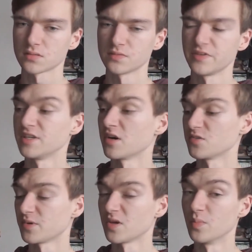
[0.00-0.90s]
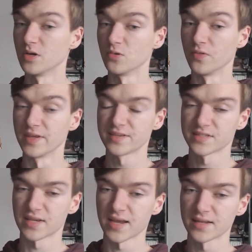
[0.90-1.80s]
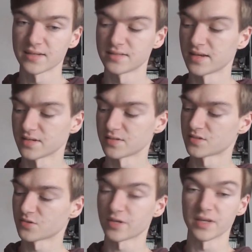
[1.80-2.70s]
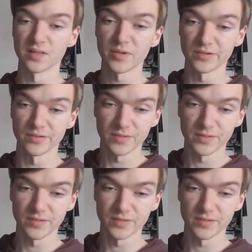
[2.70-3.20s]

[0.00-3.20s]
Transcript: videos where they build this and they stuck it in the middle.